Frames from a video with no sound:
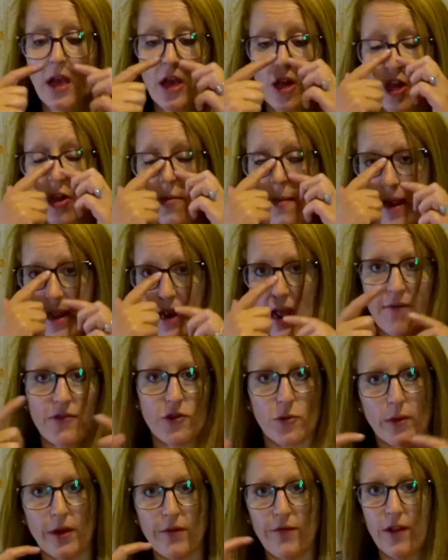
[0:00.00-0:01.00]
You might have to
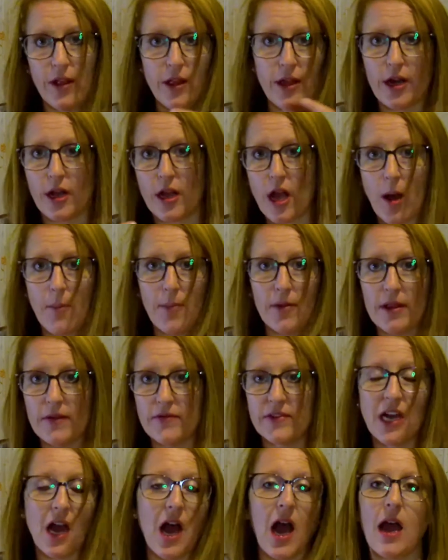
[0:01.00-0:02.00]
refill it a couple of
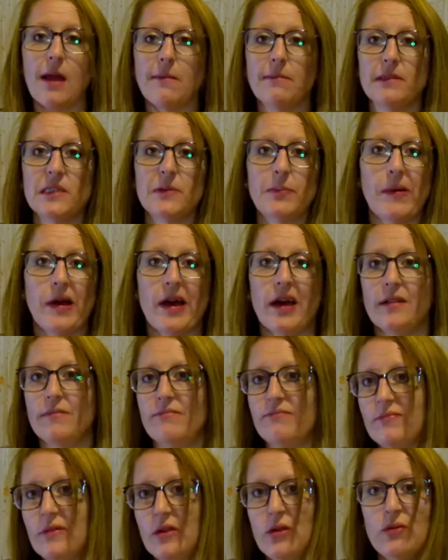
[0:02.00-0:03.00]
times, but
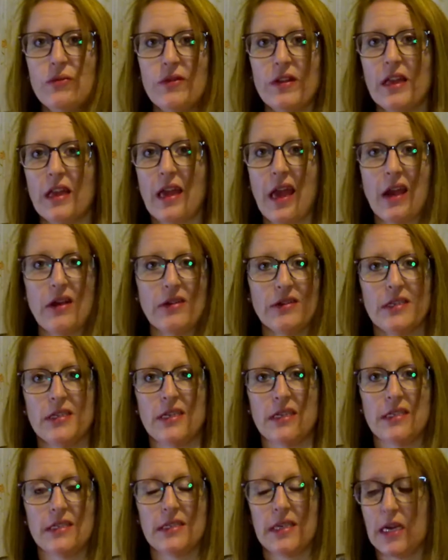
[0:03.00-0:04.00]
who really cares? It
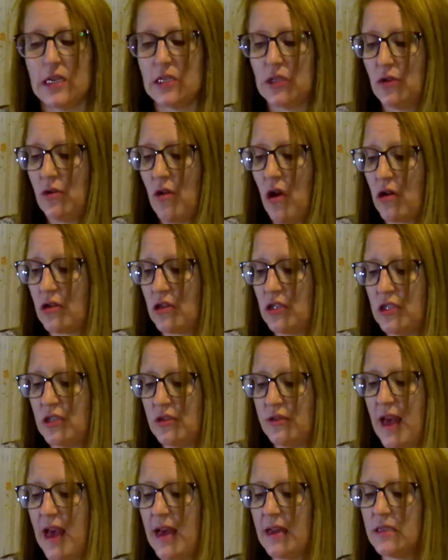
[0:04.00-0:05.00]
doesn't take too long to do
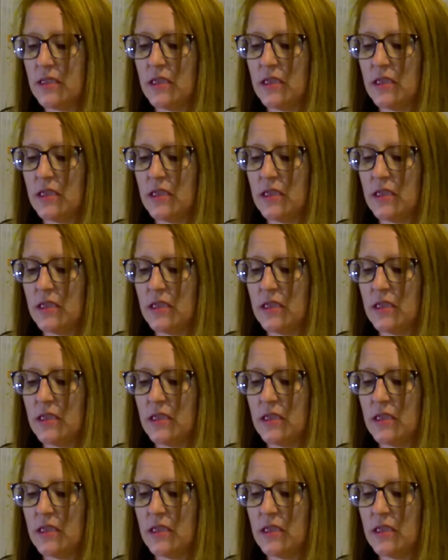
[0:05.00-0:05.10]
that.